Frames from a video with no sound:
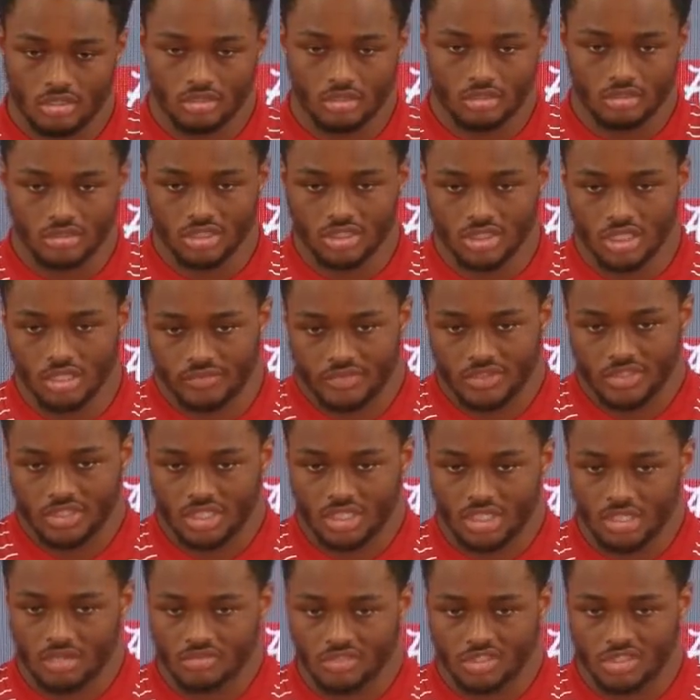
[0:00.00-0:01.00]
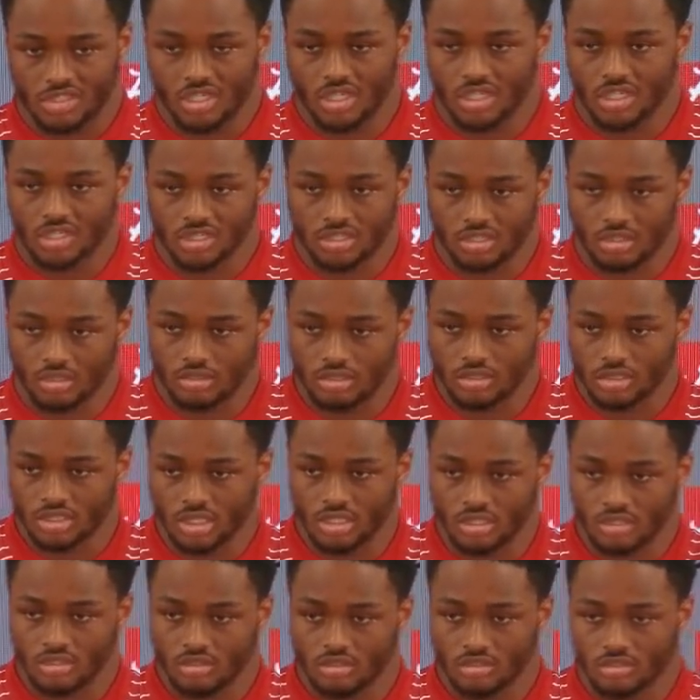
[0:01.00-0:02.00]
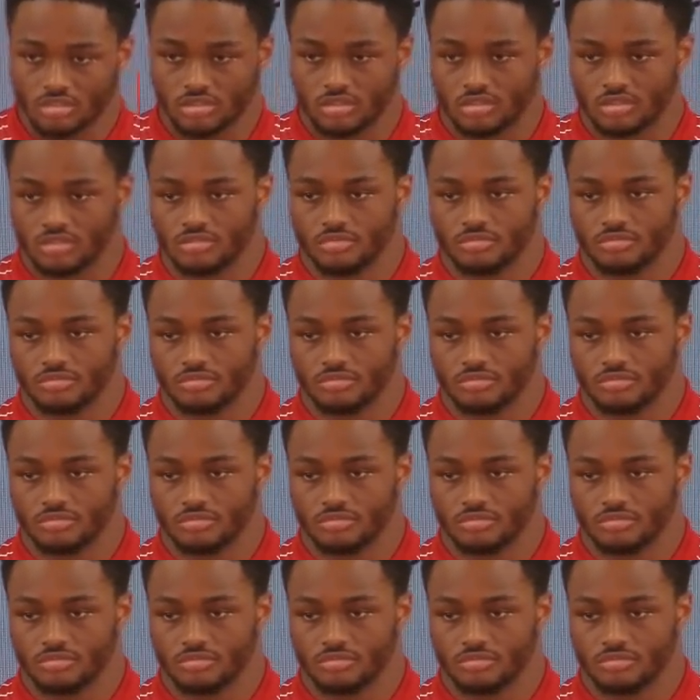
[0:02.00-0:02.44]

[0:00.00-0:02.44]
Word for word: know, just different schemes to try and slow us down. So.